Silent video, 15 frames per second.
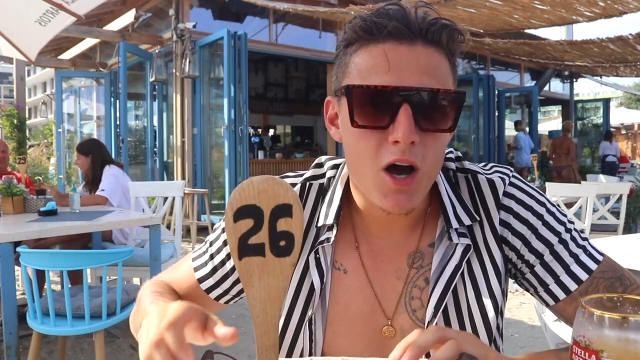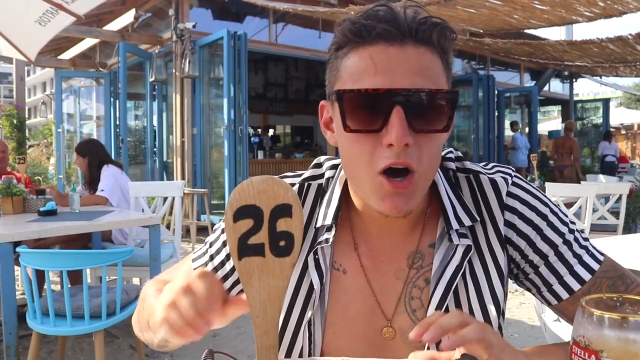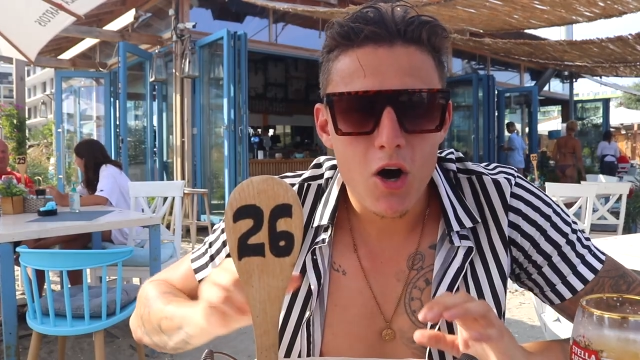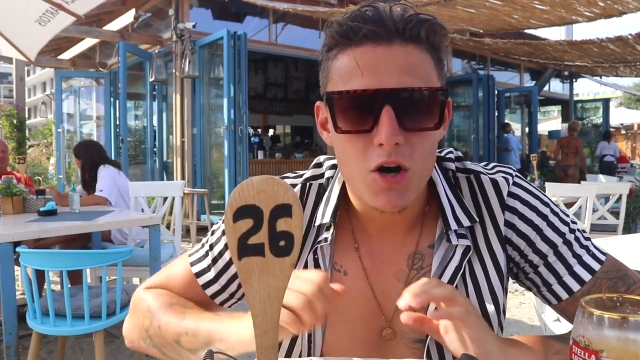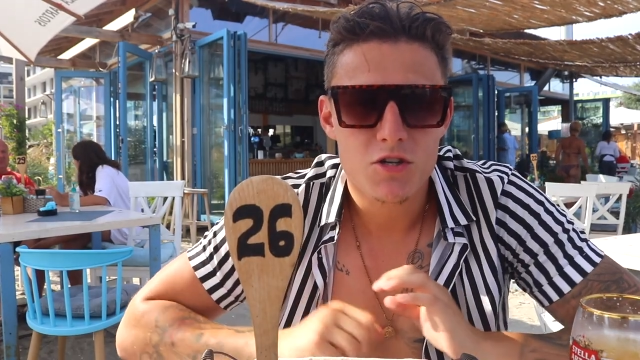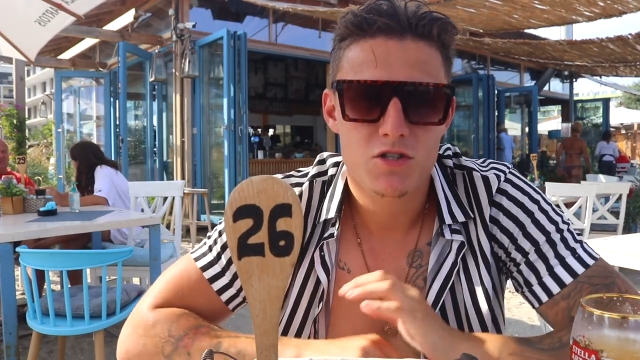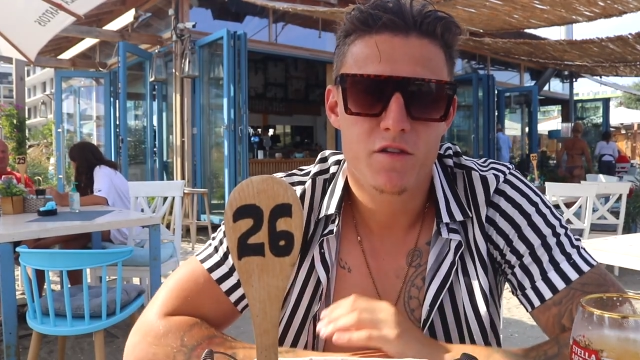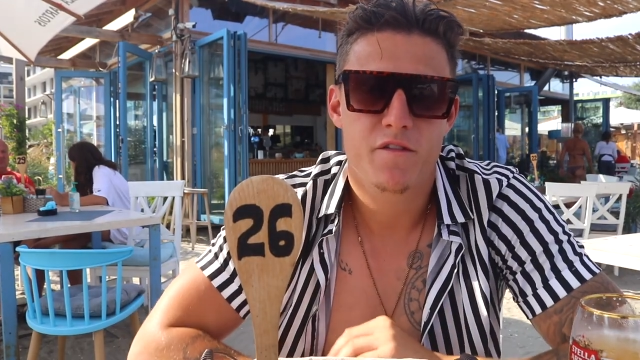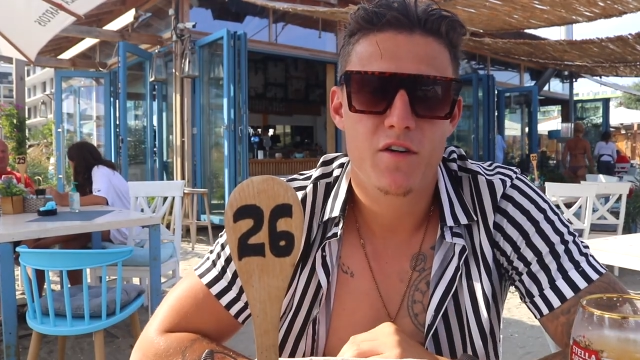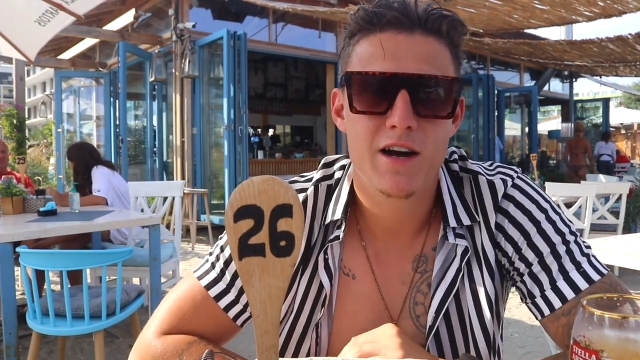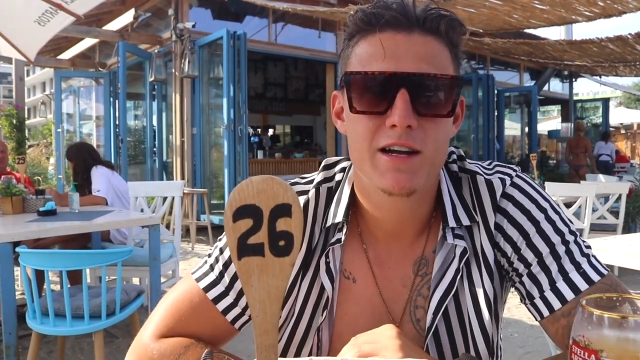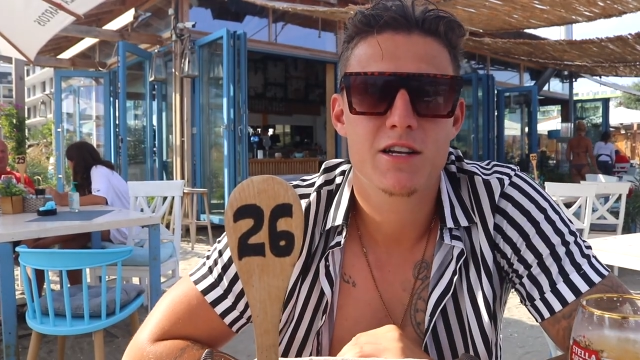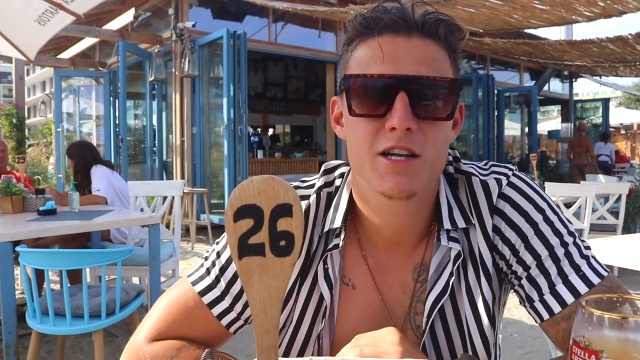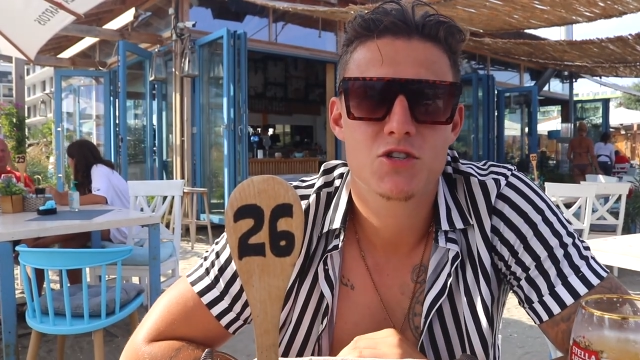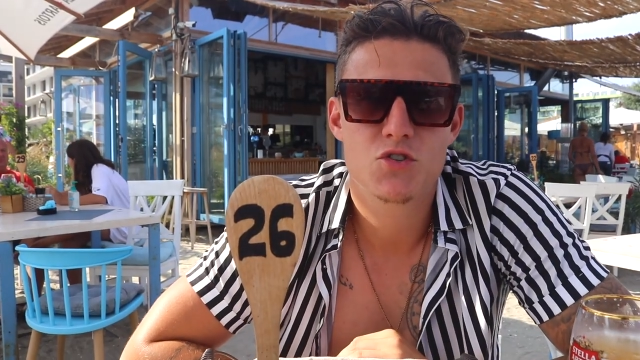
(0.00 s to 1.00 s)
hard to
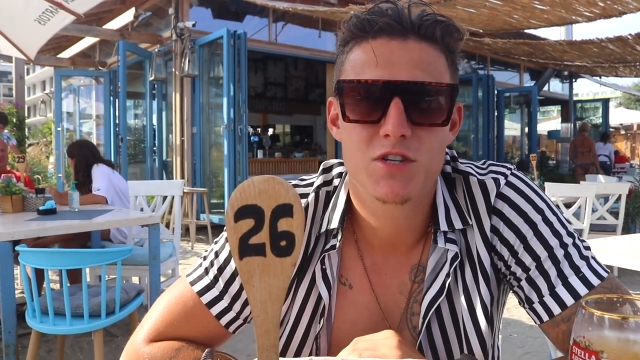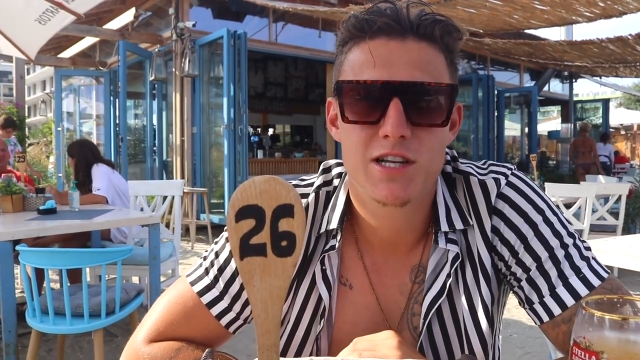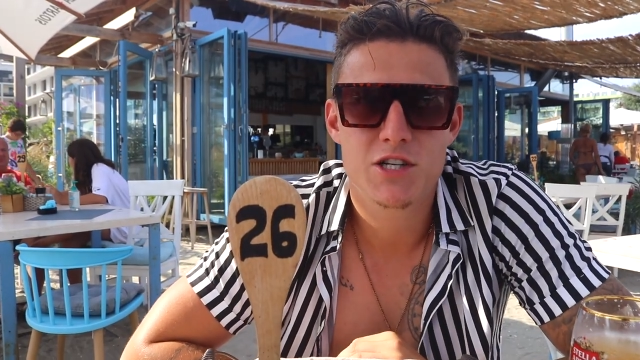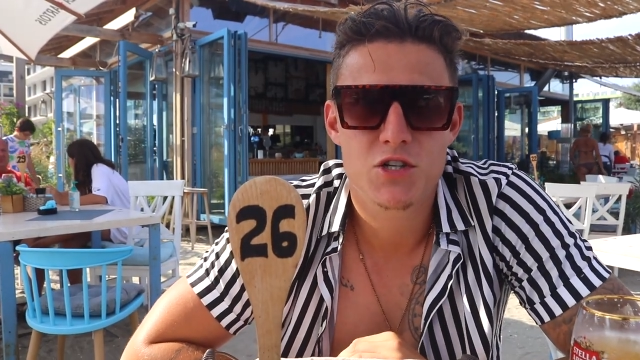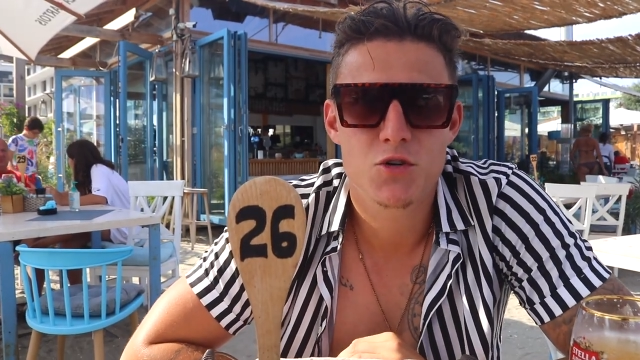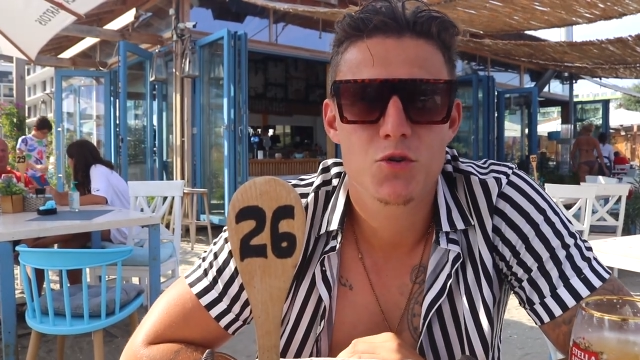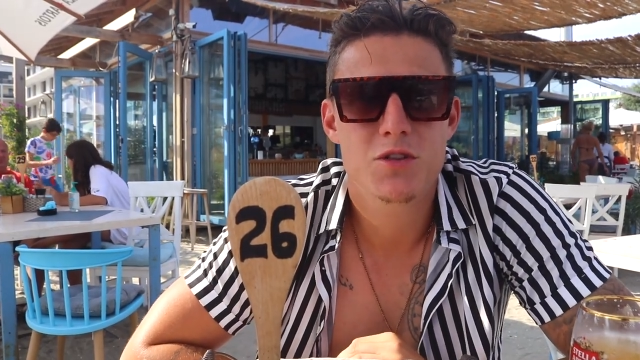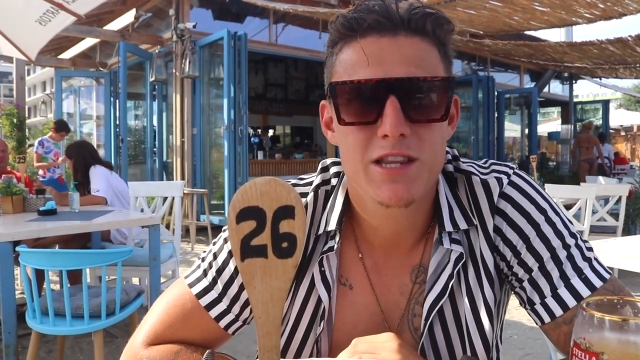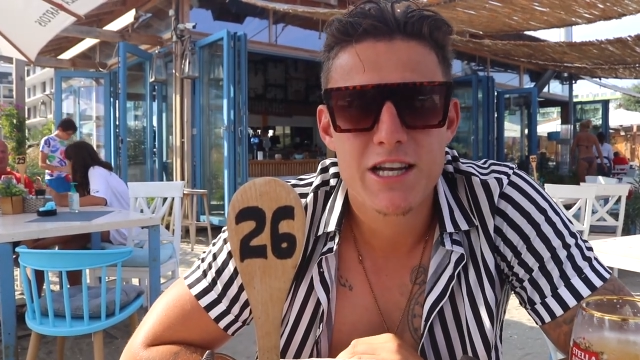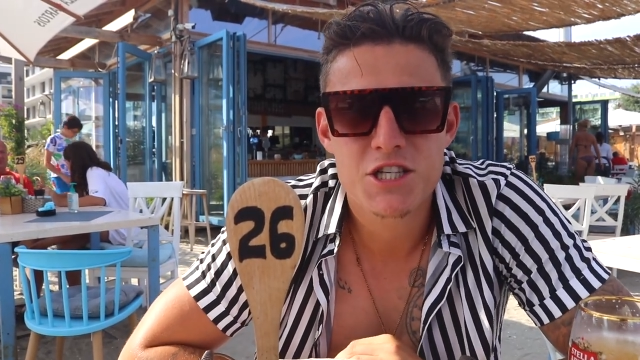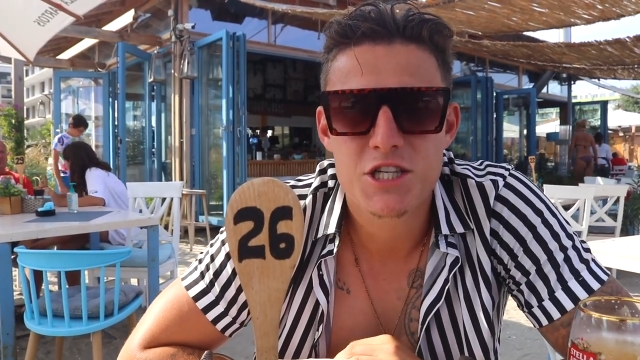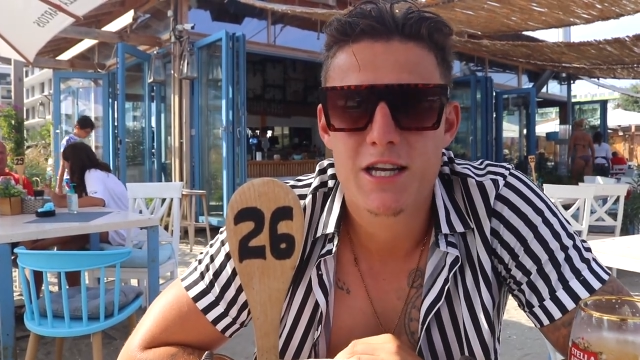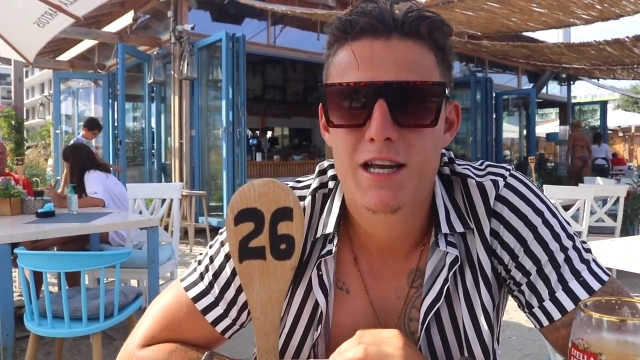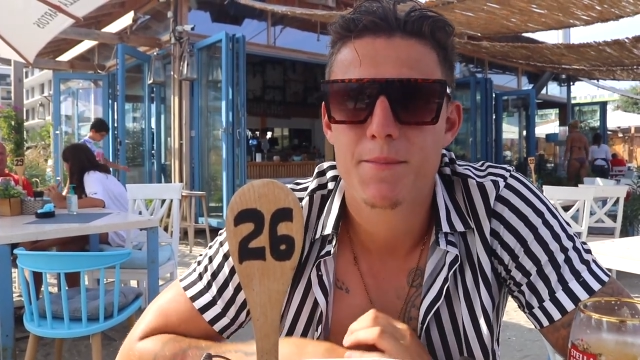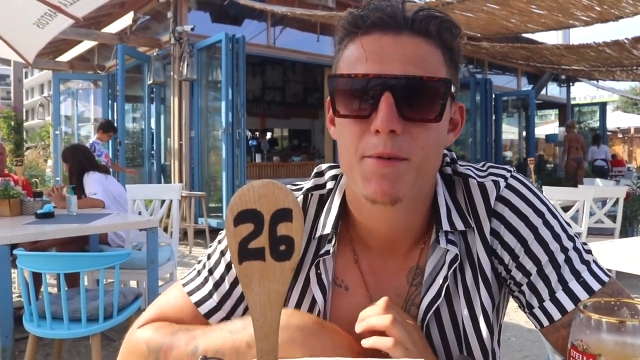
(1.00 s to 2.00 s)
find a traditional dish here,